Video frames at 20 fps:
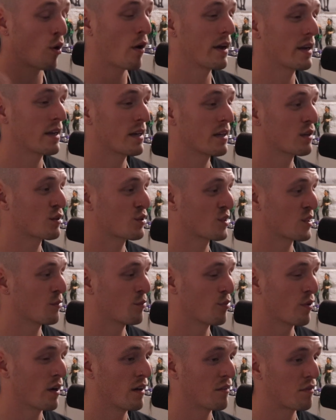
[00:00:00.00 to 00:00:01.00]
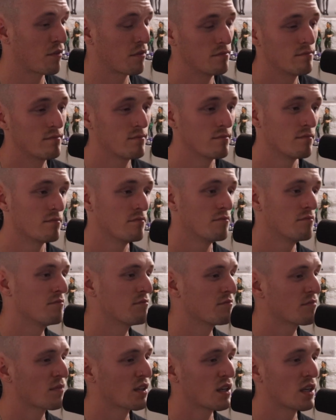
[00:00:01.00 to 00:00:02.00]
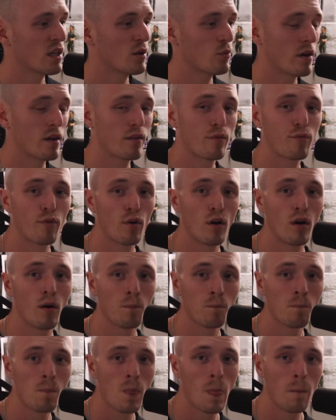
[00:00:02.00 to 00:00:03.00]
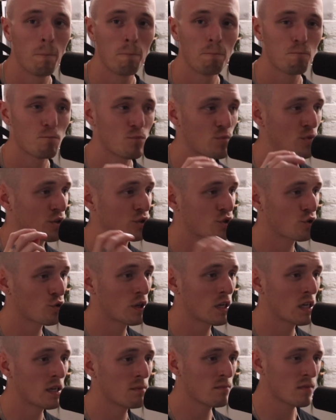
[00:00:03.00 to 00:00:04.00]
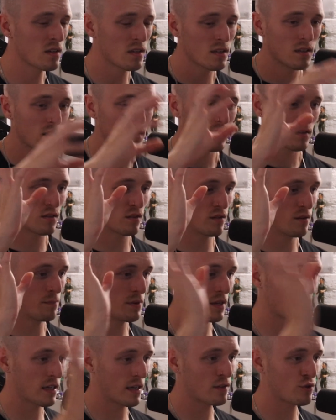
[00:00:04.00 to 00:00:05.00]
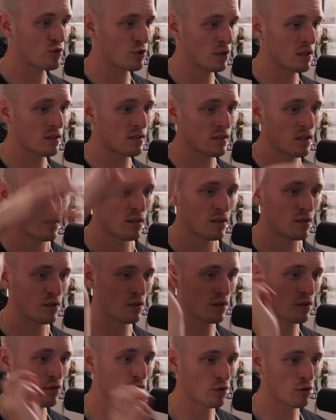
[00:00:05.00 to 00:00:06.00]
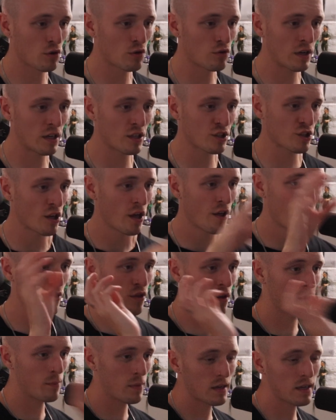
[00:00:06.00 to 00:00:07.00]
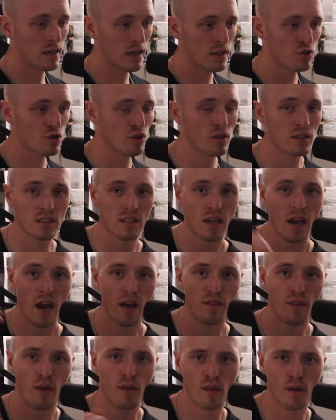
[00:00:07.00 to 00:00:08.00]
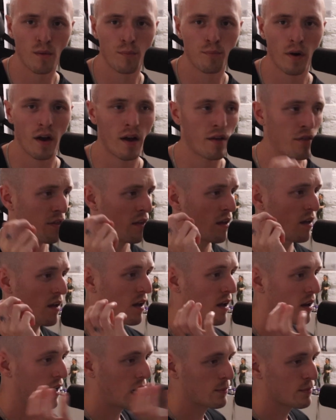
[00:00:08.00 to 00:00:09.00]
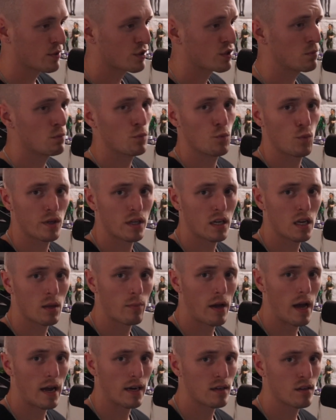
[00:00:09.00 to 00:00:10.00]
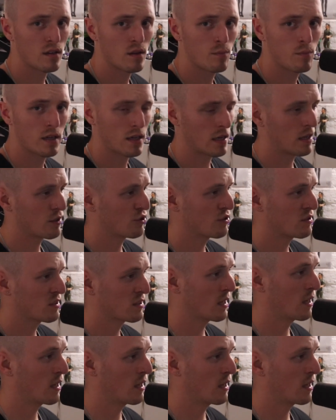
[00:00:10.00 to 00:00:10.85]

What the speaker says: Had hit us with the breath. He went from the scream to the big entrance to the little glitch, the big entrance, and then the breath. And I'm assuming we're getting back into the big entrance